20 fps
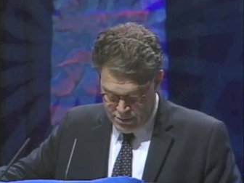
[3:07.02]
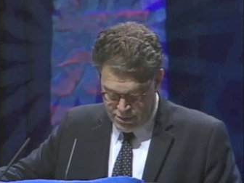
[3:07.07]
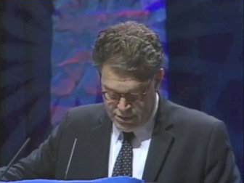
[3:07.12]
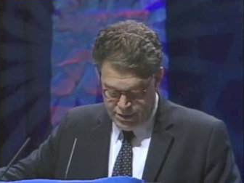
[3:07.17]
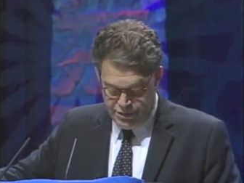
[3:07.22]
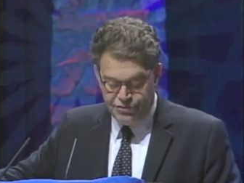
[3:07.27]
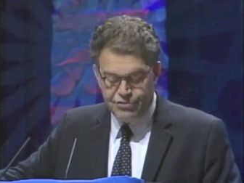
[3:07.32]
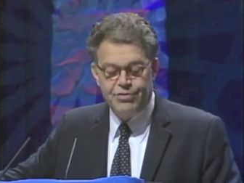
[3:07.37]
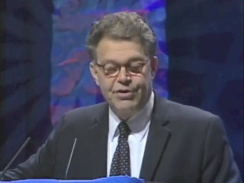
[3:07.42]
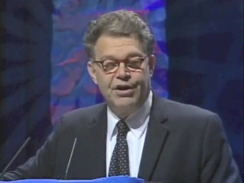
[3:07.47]
were
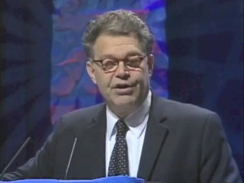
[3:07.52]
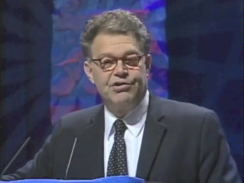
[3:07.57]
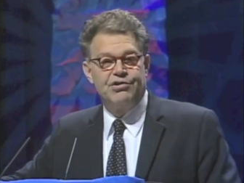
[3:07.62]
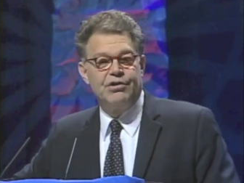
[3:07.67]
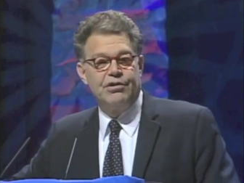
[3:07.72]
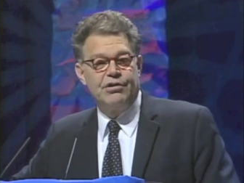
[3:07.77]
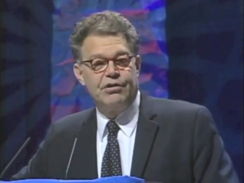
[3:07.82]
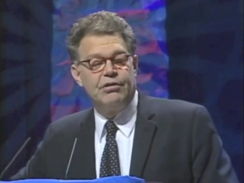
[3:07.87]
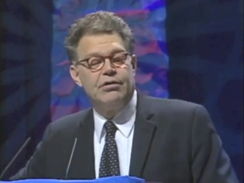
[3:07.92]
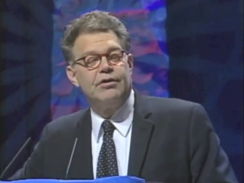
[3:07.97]
as
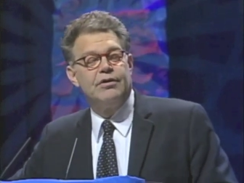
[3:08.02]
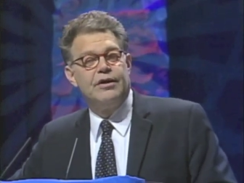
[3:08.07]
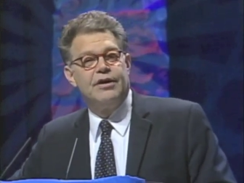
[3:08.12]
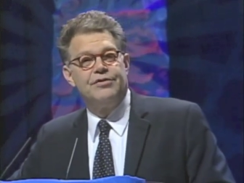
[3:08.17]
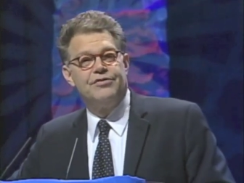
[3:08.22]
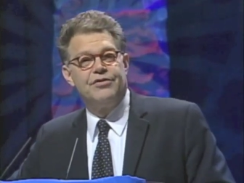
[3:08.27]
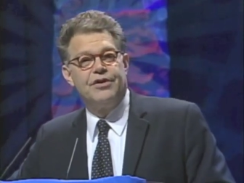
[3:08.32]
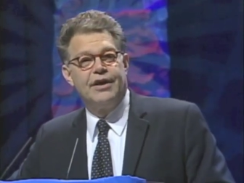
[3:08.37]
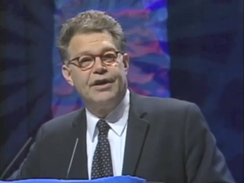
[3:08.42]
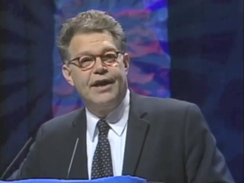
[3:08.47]
traditional
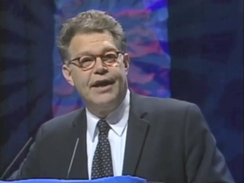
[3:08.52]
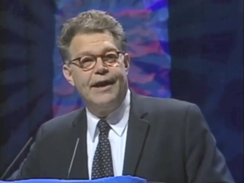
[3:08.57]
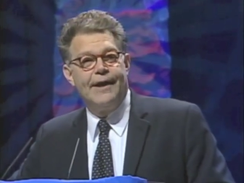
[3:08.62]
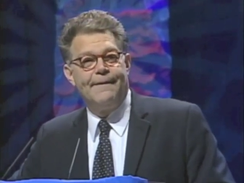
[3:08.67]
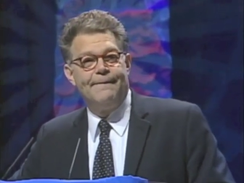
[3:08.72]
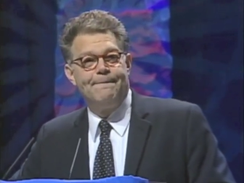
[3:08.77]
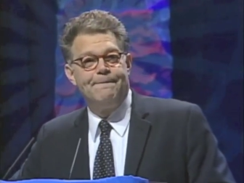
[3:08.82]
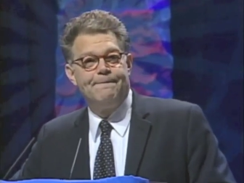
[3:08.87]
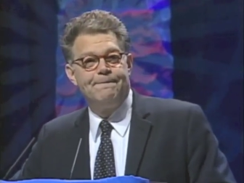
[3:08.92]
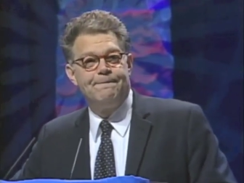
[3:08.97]
as they get.